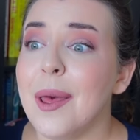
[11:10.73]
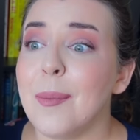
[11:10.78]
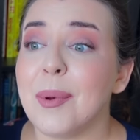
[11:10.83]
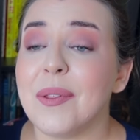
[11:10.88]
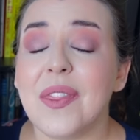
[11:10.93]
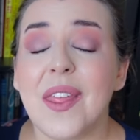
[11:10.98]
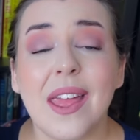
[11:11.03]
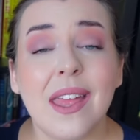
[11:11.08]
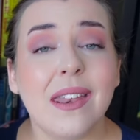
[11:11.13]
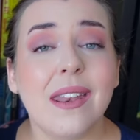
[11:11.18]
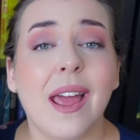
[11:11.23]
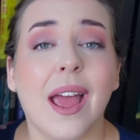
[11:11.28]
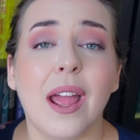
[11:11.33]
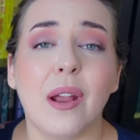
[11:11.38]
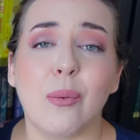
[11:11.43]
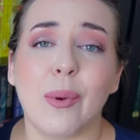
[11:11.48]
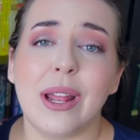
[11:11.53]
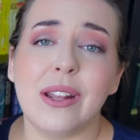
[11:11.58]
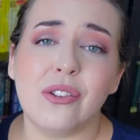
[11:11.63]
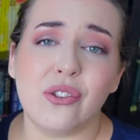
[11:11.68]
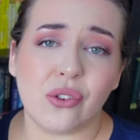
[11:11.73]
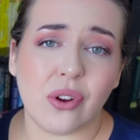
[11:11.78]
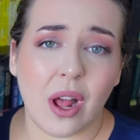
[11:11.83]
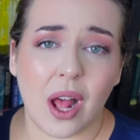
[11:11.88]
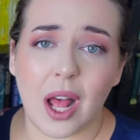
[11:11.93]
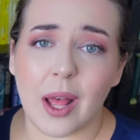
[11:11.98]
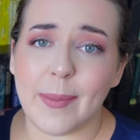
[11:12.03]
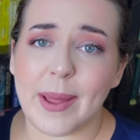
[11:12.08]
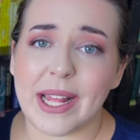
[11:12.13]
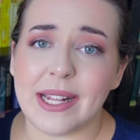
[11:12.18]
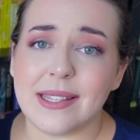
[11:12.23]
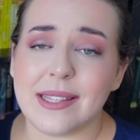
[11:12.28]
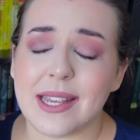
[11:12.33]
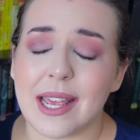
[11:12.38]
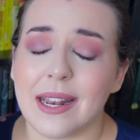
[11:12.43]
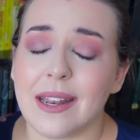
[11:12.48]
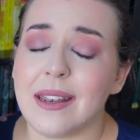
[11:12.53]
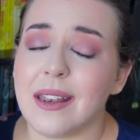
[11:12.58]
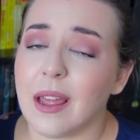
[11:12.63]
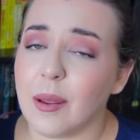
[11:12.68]
But then I read your comments,
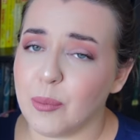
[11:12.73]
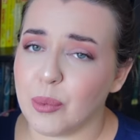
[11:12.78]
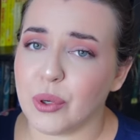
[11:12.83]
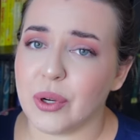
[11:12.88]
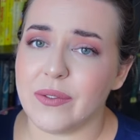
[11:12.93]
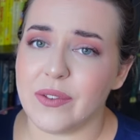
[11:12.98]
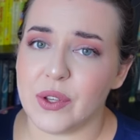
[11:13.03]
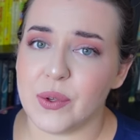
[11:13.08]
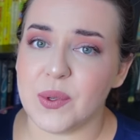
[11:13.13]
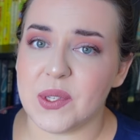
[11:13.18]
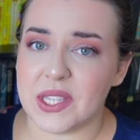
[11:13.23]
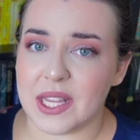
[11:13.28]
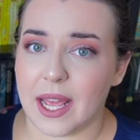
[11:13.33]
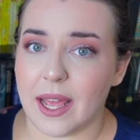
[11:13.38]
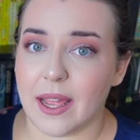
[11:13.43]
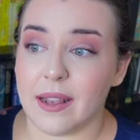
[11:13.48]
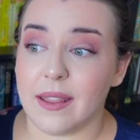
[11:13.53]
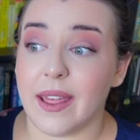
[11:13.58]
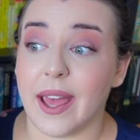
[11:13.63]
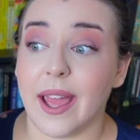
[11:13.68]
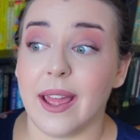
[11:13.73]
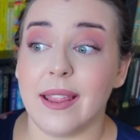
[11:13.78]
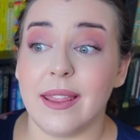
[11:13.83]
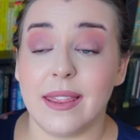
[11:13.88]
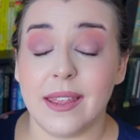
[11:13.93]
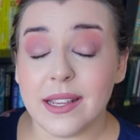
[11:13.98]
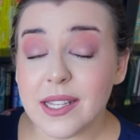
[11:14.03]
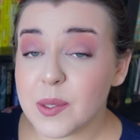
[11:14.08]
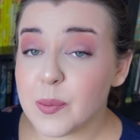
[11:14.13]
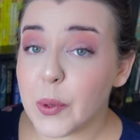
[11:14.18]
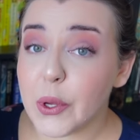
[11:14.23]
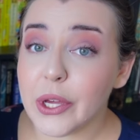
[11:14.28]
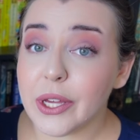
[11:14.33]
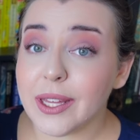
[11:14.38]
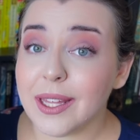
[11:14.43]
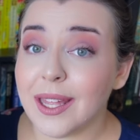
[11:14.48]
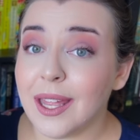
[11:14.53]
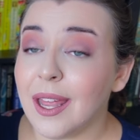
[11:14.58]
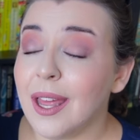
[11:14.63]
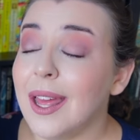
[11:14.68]
and a number of you said that this
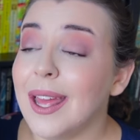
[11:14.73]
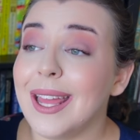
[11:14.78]
book